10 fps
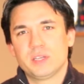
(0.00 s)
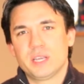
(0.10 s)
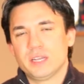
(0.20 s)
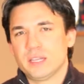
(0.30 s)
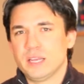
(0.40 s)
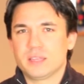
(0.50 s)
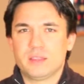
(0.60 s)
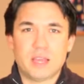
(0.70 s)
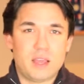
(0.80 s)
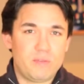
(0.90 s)
kind of like
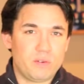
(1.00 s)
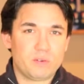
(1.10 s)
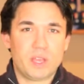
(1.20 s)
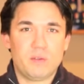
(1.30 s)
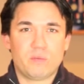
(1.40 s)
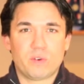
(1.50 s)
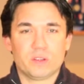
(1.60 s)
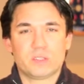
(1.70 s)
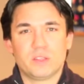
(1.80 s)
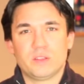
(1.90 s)
the iPhone came
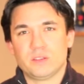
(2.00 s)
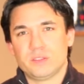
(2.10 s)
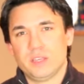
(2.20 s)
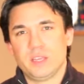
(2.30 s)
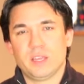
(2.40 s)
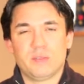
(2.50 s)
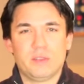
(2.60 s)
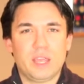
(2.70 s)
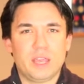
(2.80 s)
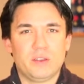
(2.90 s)
first. Then there's the
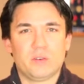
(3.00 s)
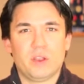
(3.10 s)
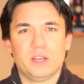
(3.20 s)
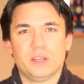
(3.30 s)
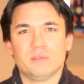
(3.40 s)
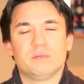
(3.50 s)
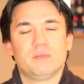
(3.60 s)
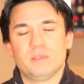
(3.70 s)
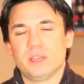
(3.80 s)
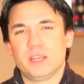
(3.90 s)
the Android and
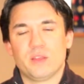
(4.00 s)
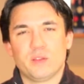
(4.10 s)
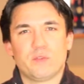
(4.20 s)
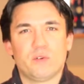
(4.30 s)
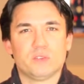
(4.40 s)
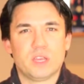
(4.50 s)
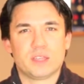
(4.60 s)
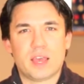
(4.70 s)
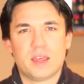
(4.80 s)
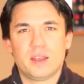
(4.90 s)
and other phones
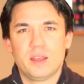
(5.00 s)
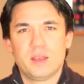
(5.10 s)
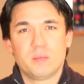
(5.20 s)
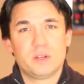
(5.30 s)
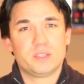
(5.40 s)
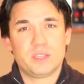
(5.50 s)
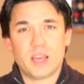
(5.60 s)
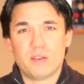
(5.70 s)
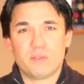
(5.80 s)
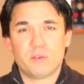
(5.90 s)
like that. But it's the
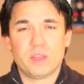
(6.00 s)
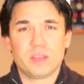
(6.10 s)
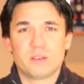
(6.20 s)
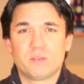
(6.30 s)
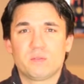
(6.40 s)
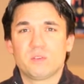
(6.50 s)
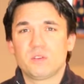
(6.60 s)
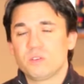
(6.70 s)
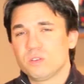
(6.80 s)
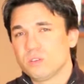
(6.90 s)
iPhone that
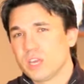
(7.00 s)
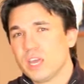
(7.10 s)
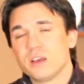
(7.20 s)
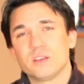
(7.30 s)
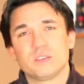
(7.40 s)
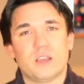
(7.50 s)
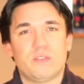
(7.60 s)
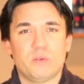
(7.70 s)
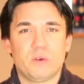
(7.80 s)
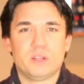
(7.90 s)
kills
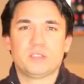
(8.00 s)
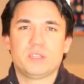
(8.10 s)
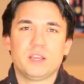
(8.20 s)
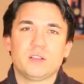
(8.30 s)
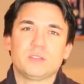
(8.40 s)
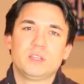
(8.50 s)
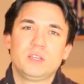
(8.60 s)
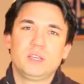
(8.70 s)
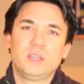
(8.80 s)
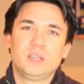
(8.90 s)
everyone in sales.
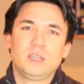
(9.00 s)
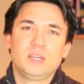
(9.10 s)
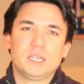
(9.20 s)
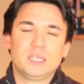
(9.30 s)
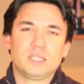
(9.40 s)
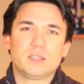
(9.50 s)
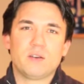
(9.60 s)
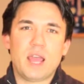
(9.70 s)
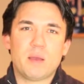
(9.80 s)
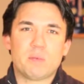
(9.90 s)
Uh,
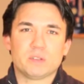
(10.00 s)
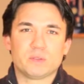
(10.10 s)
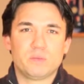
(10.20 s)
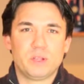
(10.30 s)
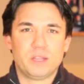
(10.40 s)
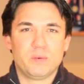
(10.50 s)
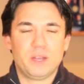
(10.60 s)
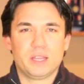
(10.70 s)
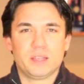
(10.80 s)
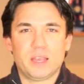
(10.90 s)
so Apple's really
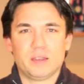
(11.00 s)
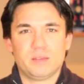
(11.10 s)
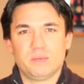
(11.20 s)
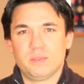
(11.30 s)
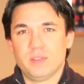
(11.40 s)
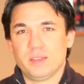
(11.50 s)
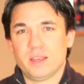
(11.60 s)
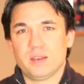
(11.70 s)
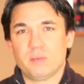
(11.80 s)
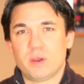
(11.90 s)
winning in that in
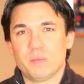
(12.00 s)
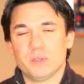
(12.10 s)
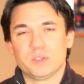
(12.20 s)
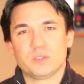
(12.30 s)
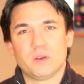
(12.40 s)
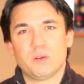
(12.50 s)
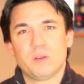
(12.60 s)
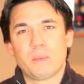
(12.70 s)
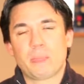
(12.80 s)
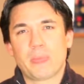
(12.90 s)
that department. So
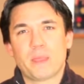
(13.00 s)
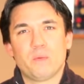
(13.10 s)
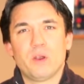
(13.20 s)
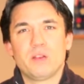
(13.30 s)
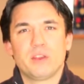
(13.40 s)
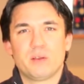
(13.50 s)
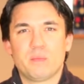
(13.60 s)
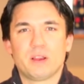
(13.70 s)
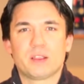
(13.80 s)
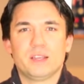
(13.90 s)
whatever your
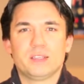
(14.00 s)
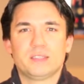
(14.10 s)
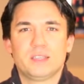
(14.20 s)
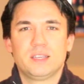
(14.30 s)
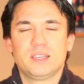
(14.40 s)
market is,